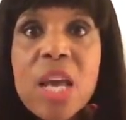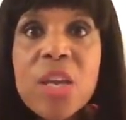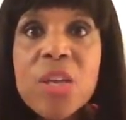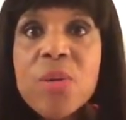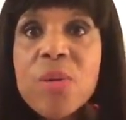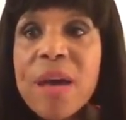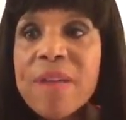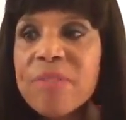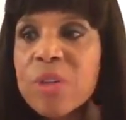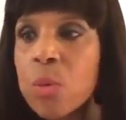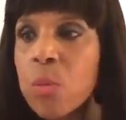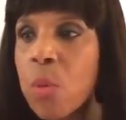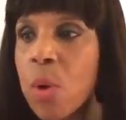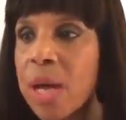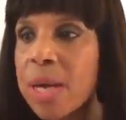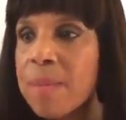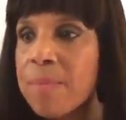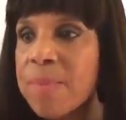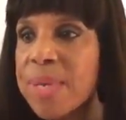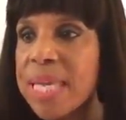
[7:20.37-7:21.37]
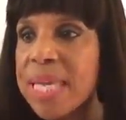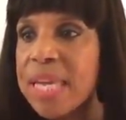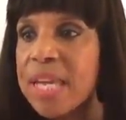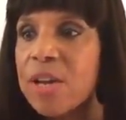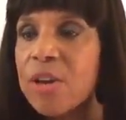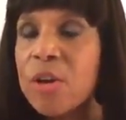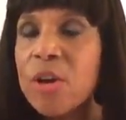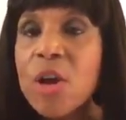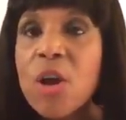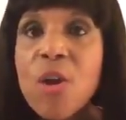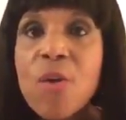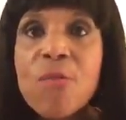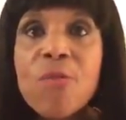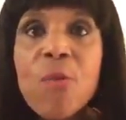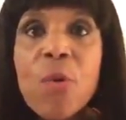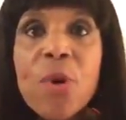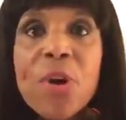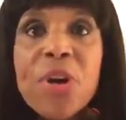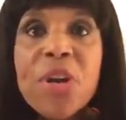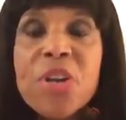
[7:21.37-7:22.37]
You have to want to be here
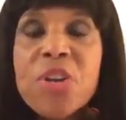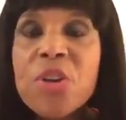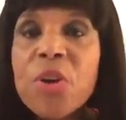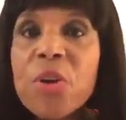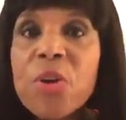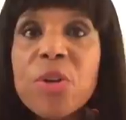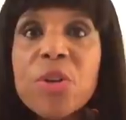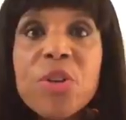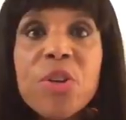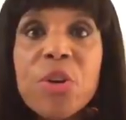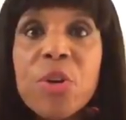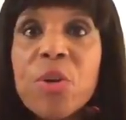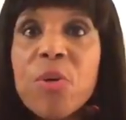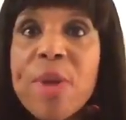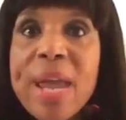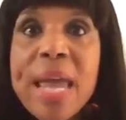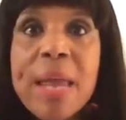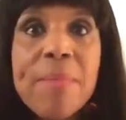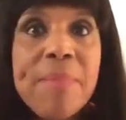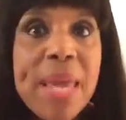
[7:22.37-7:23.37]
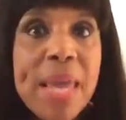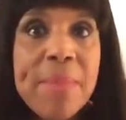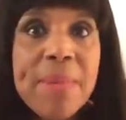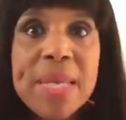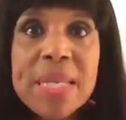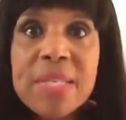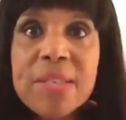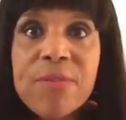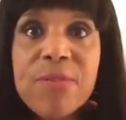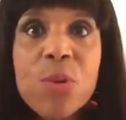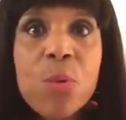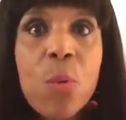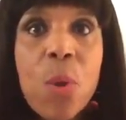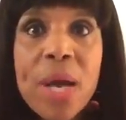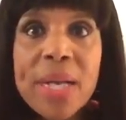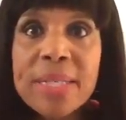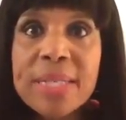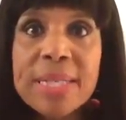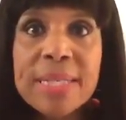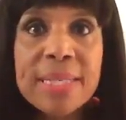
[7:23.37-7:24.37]
for your grandbabies if you
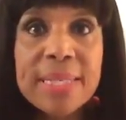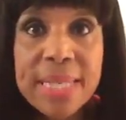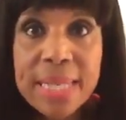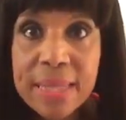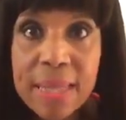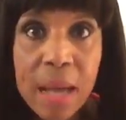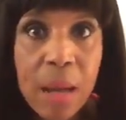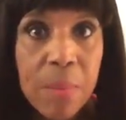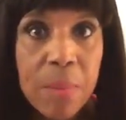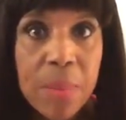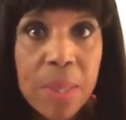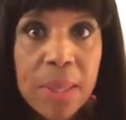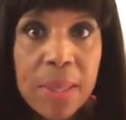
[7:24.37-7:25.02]
want to see them.